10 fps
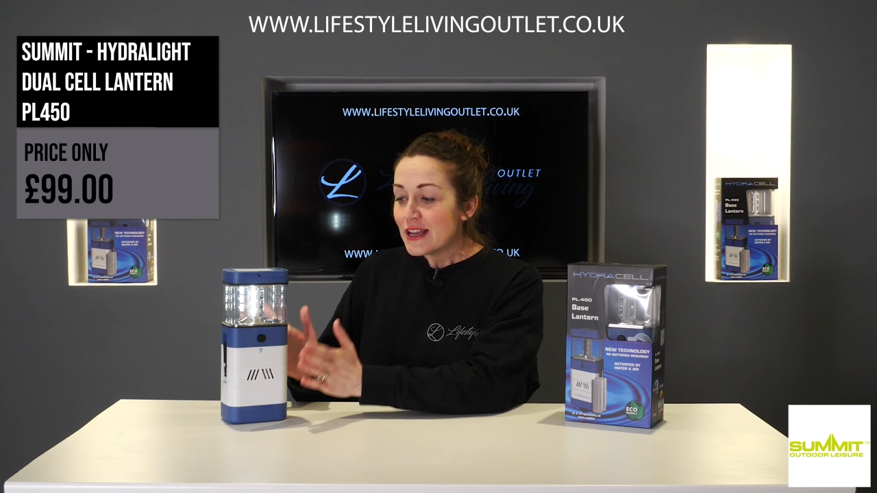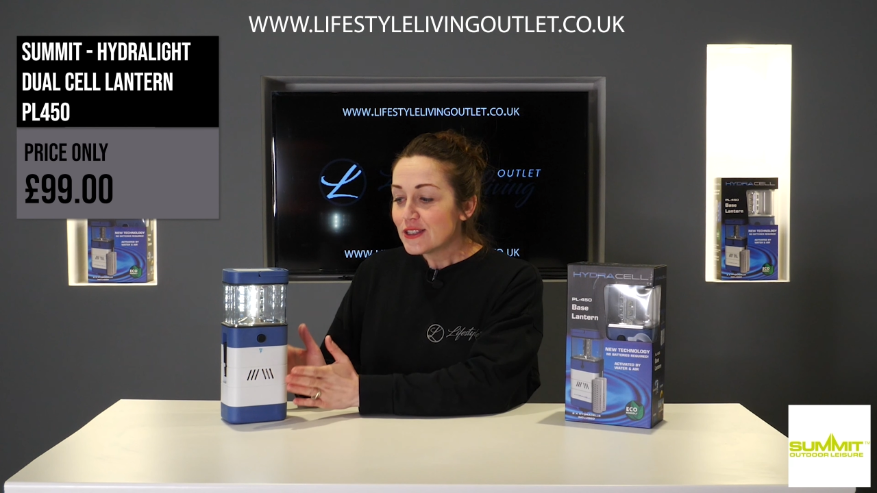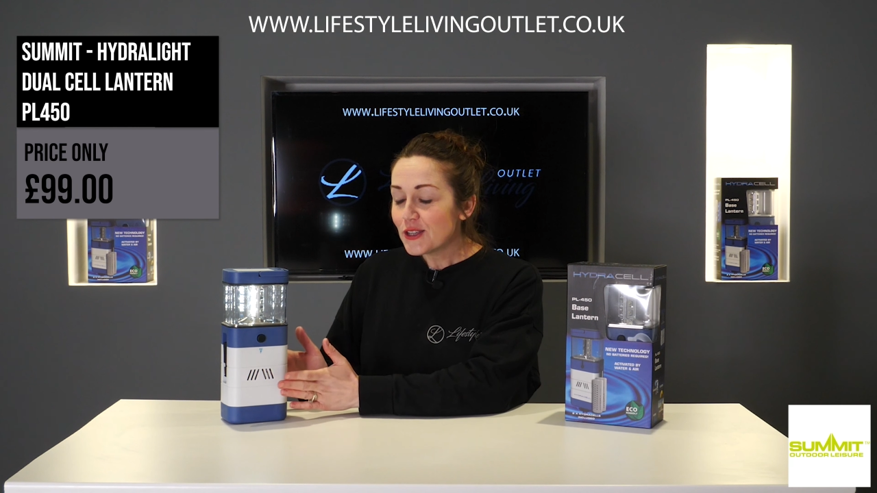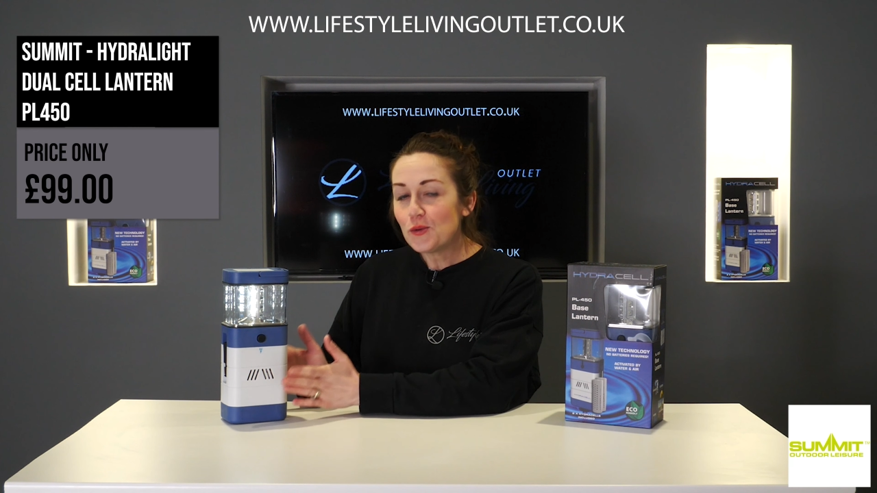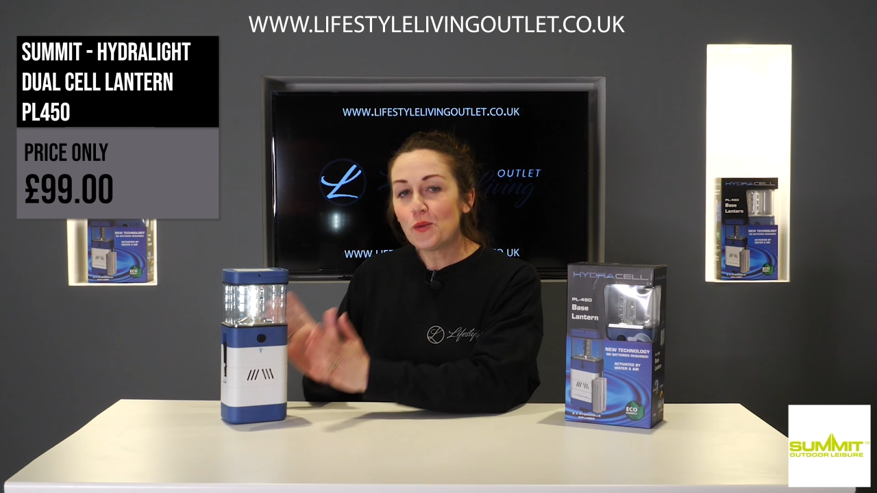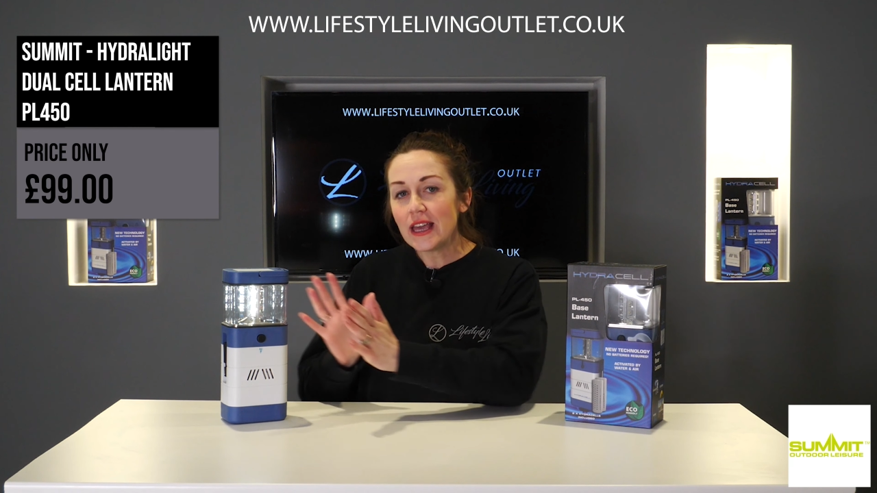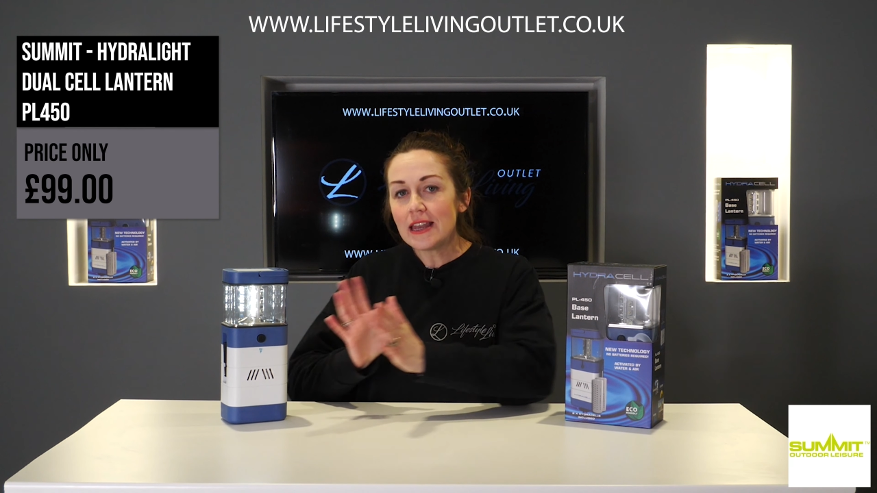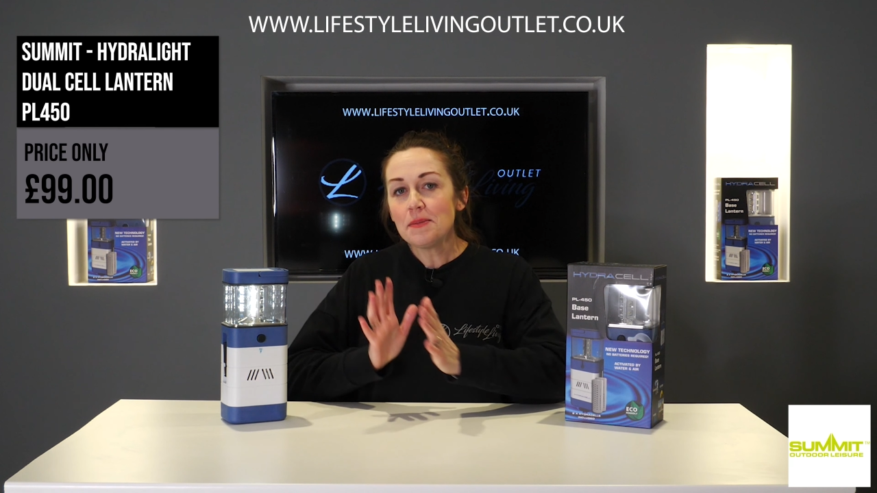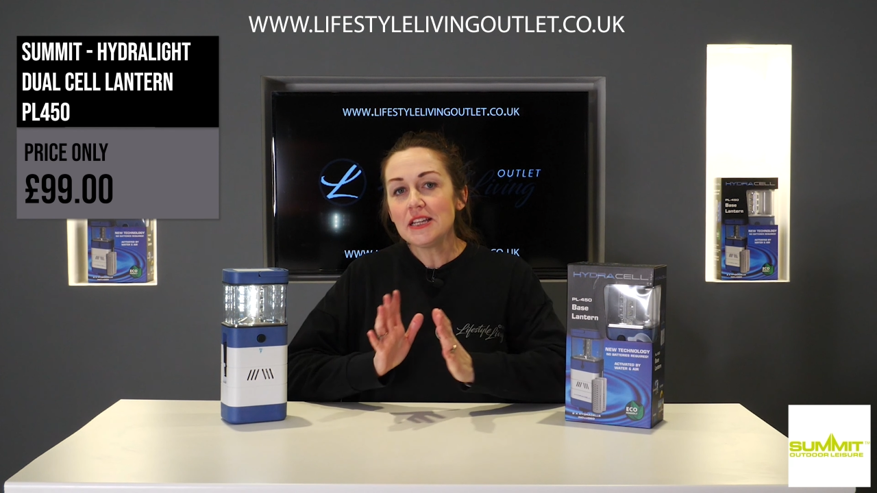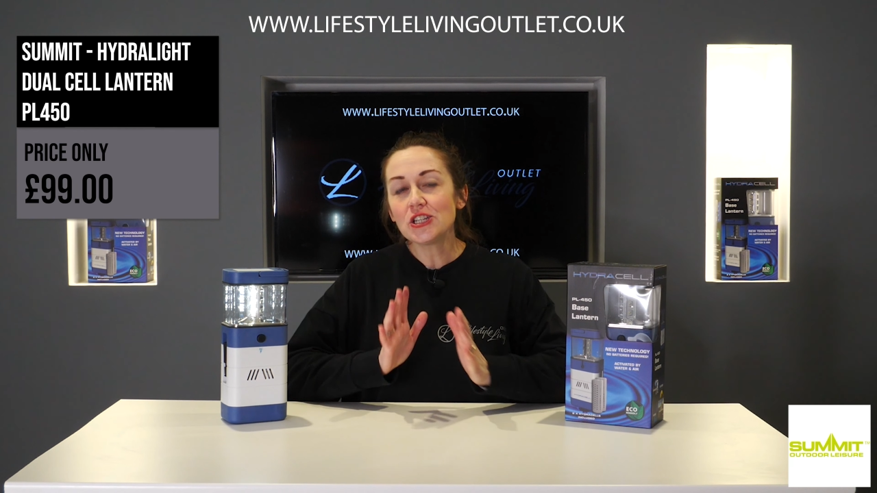So we're
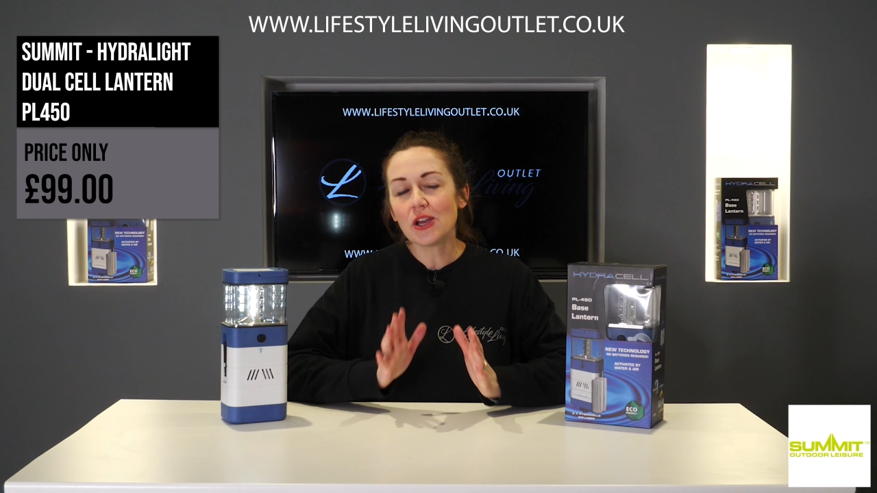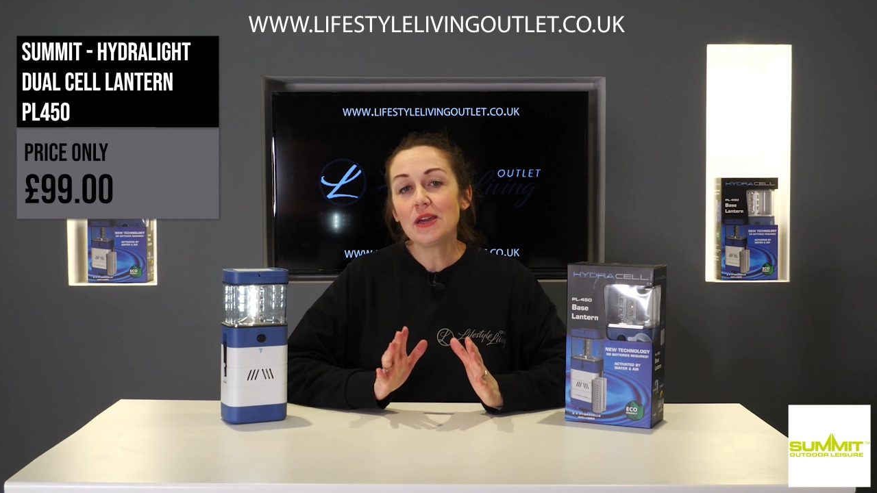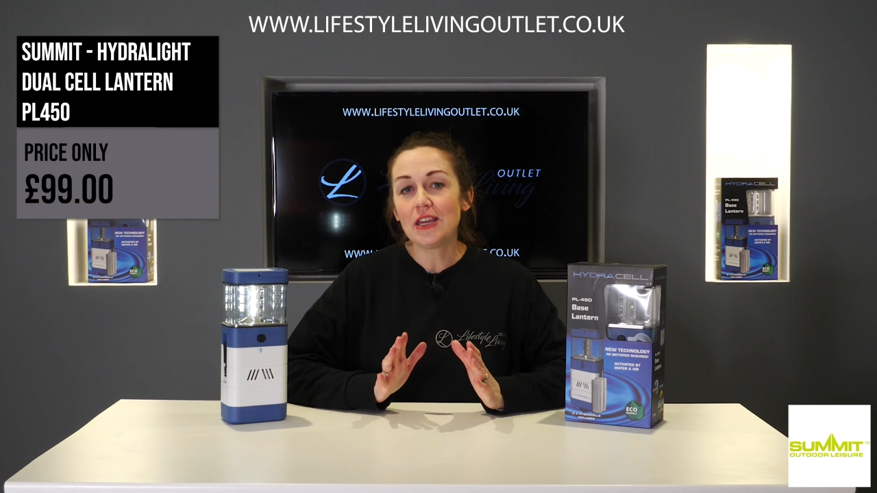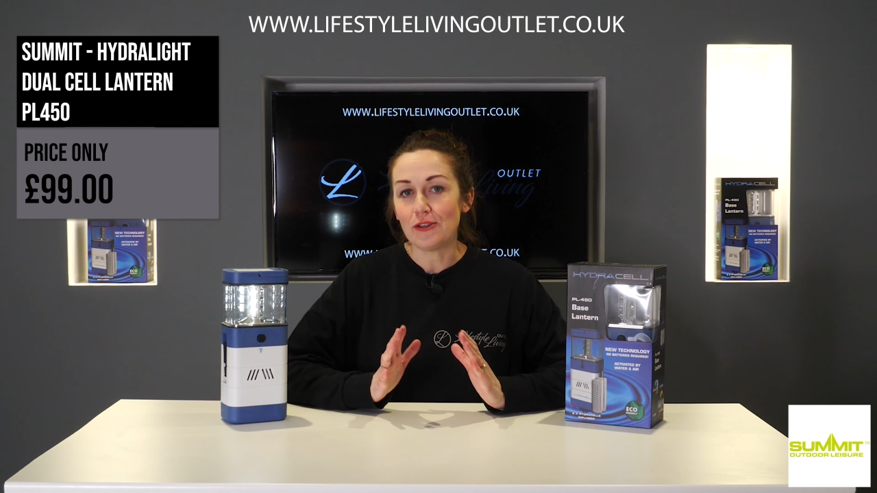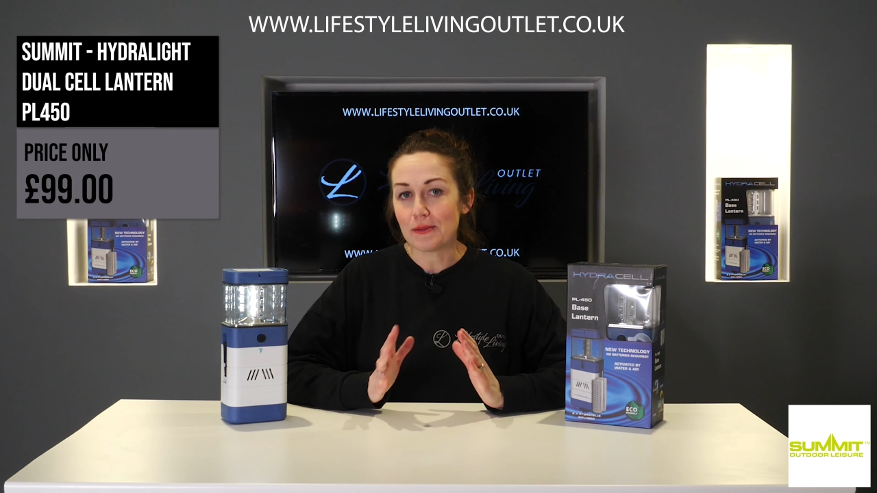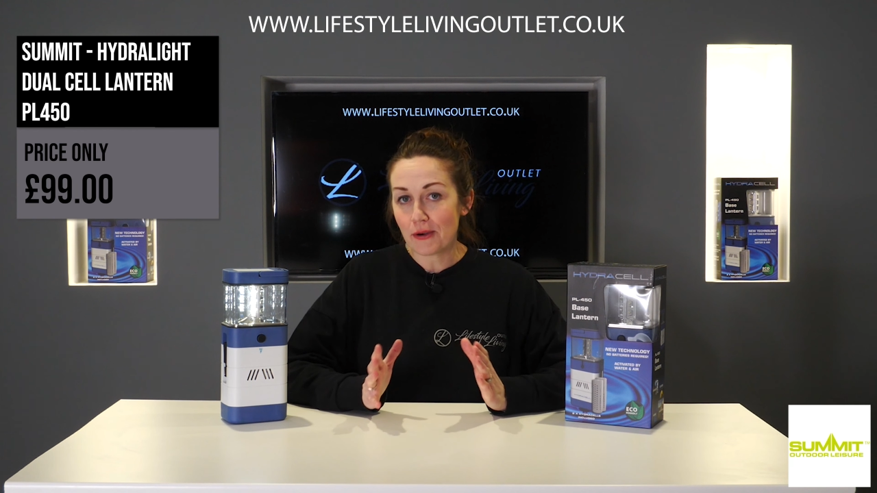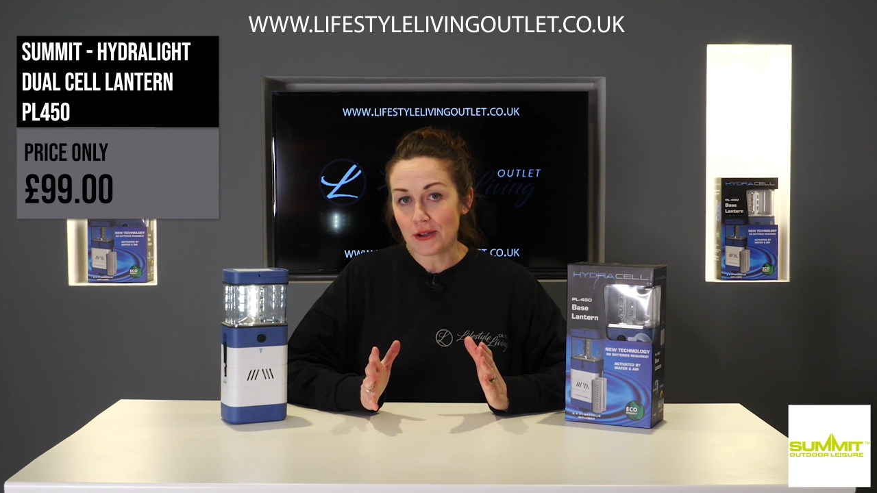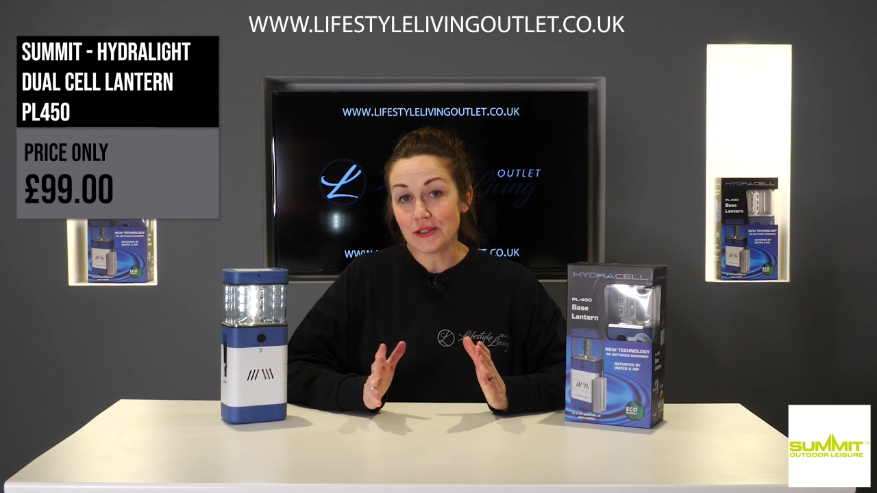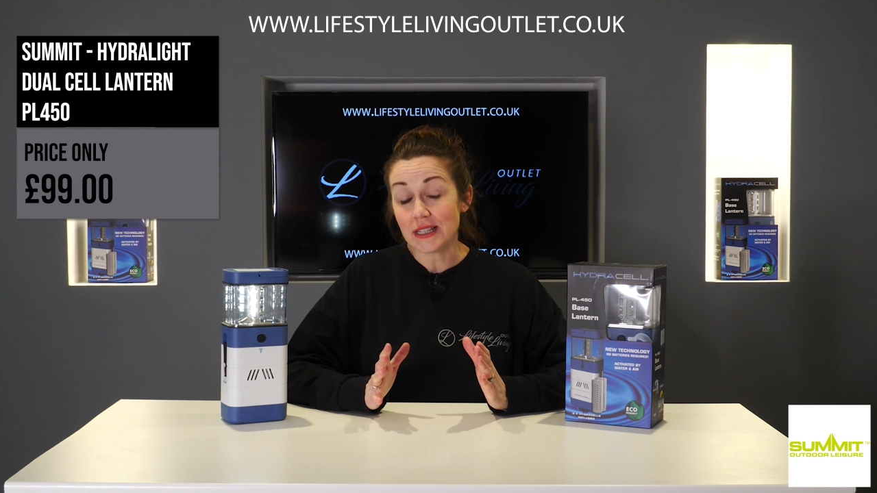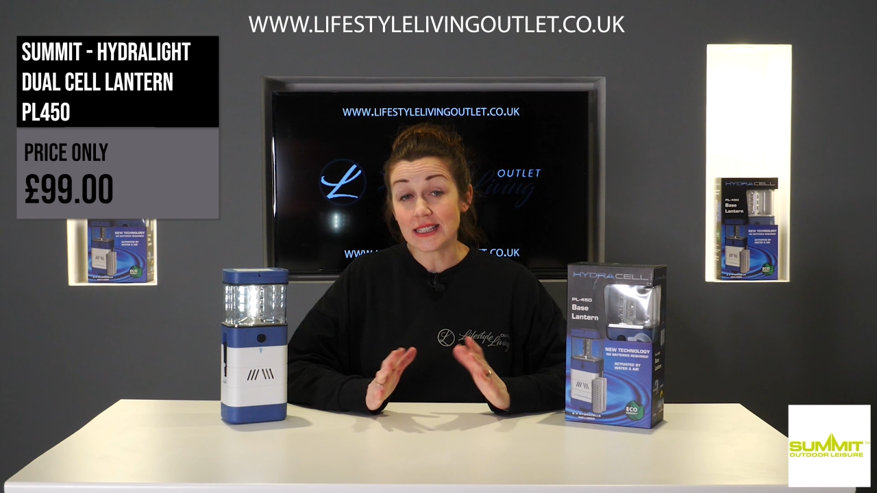going to be showing you the
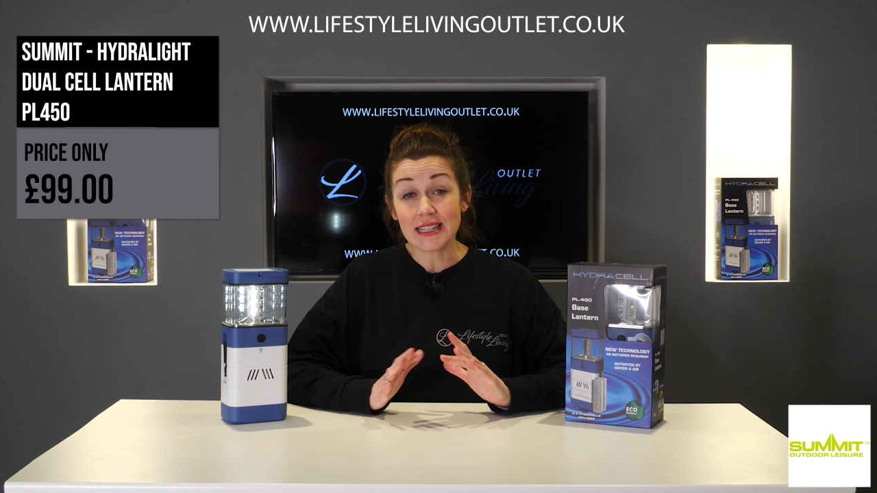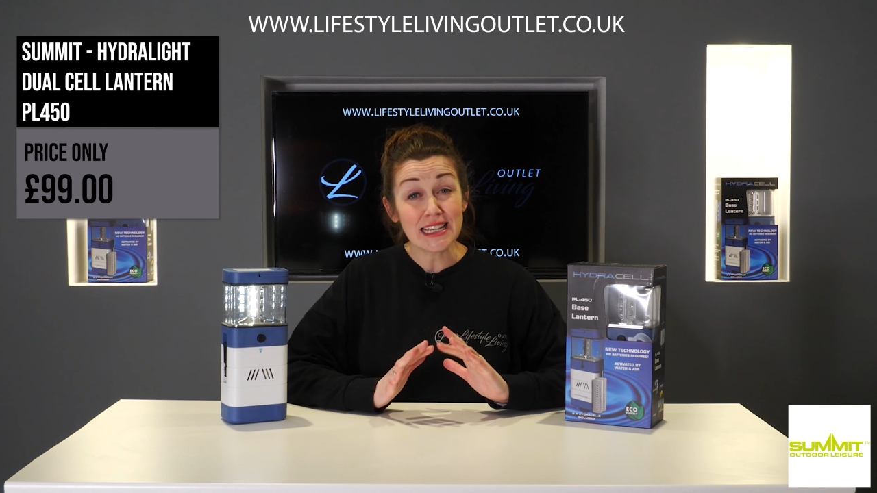process,